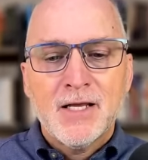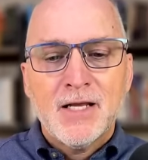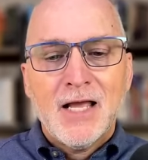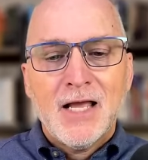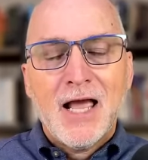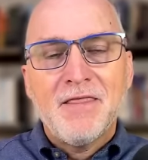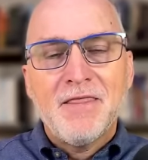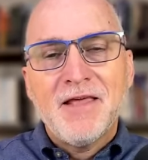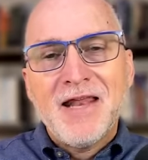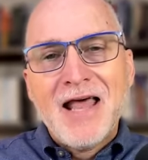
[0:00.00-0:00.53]

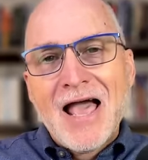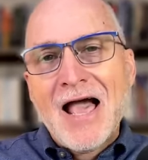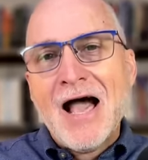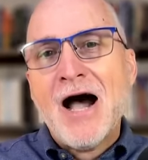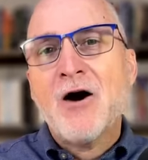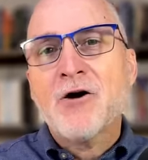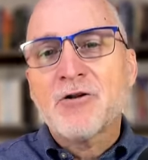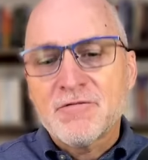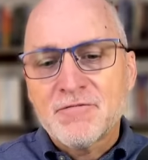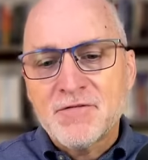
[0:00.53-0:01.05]
And then
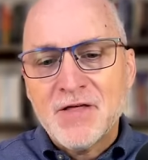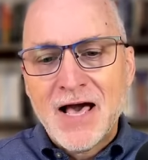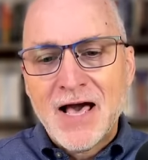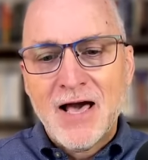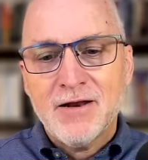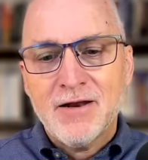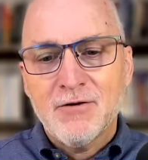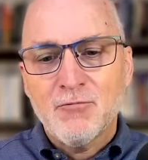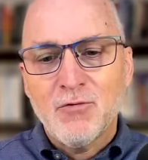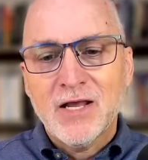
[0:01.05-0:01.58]
out of that,
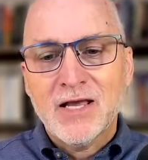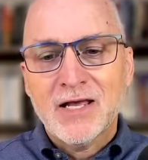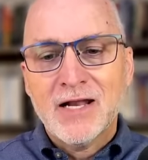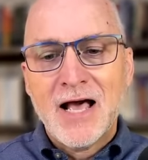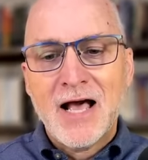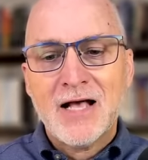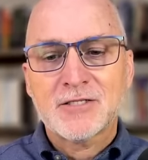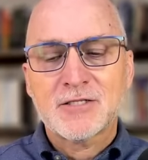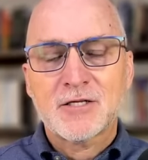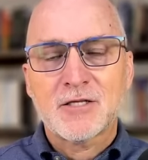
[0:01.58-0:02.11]
we can
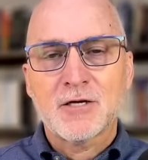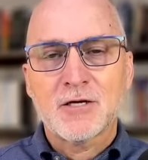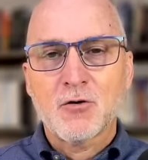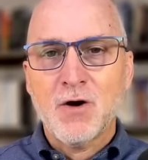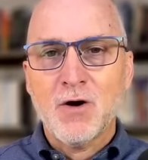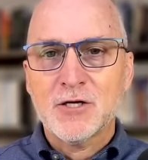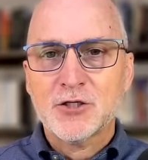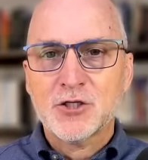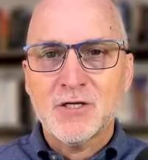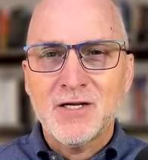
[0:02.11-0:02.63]
ask the
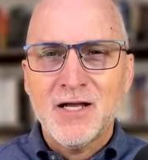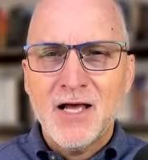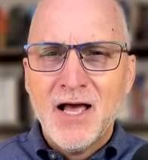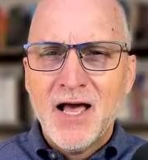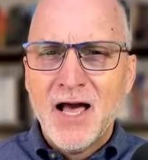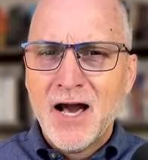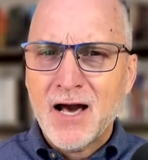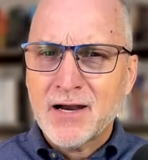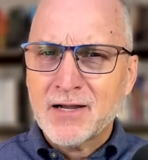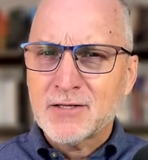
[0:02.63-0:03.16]
question,
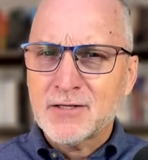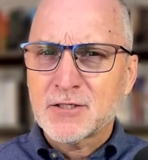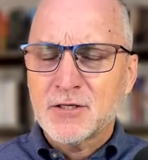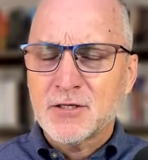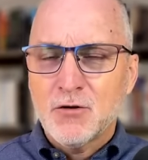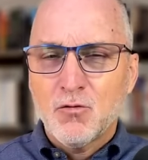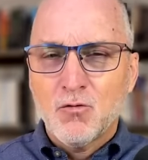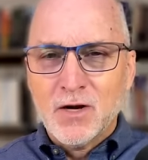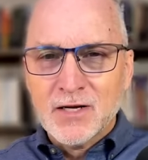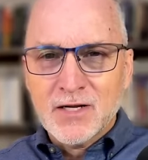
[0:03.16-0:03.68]
how does
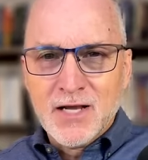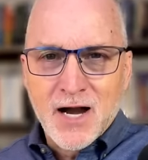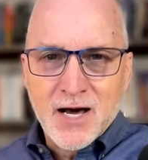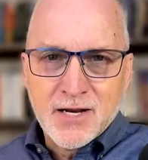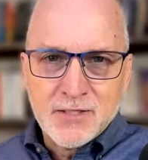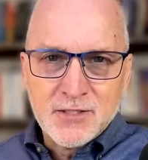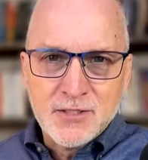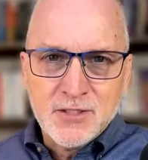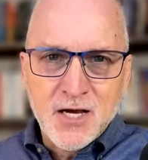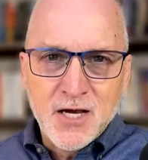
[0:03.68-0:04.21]
what God
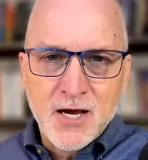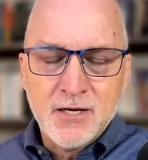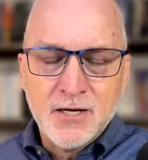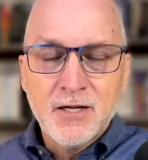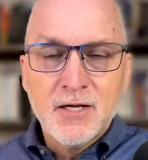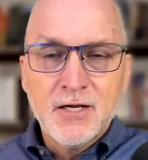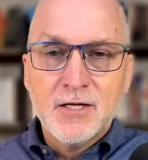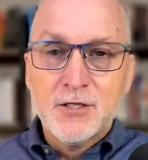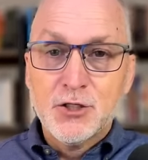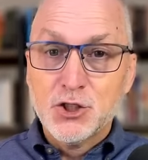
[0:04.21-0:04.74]
has done
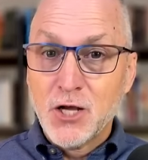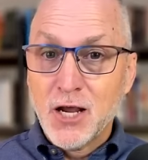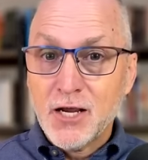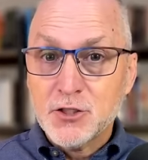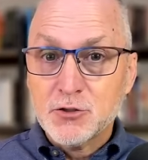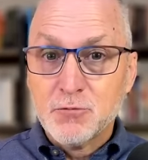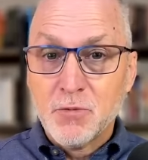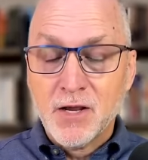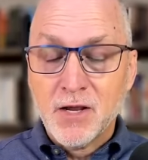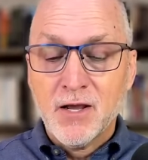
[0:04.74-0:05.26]

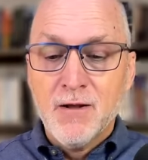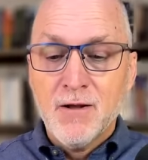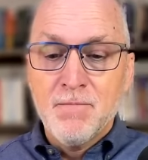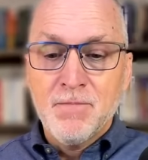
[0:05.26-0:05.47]
change me?